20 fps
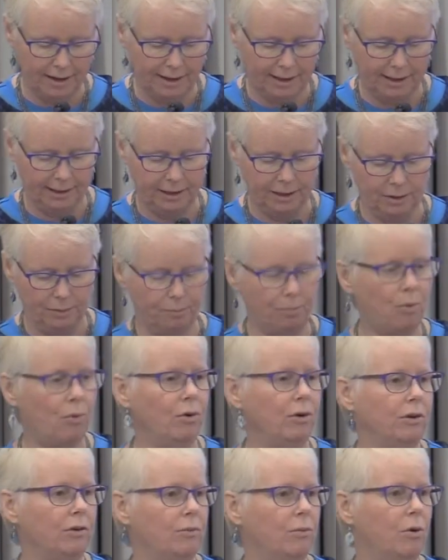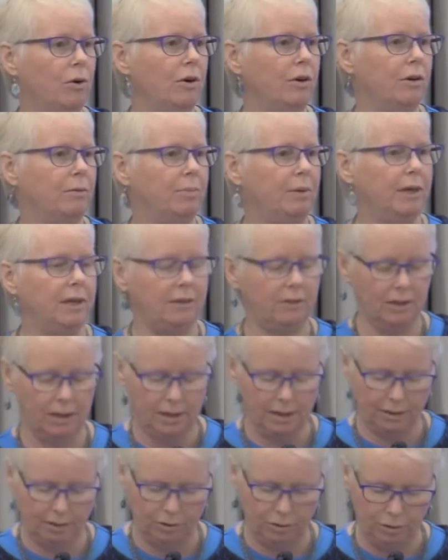in the important work being
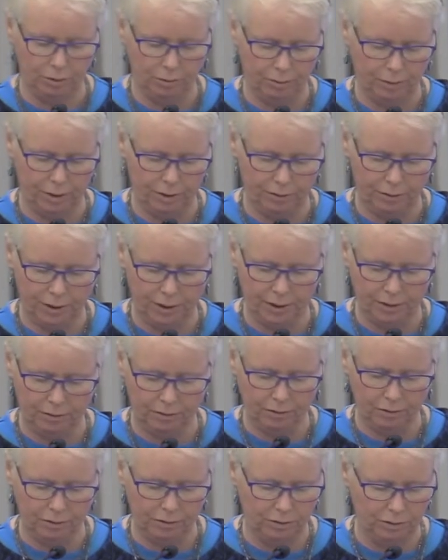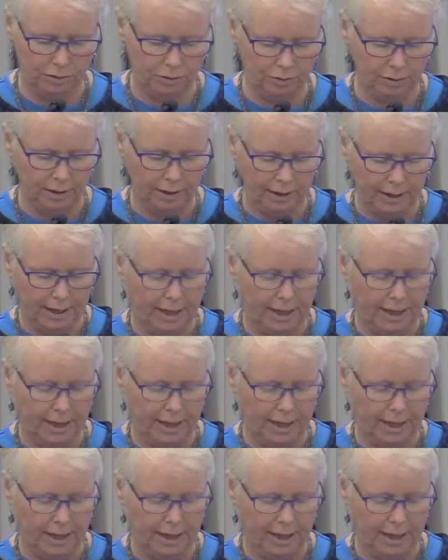done at the Hariri Institute,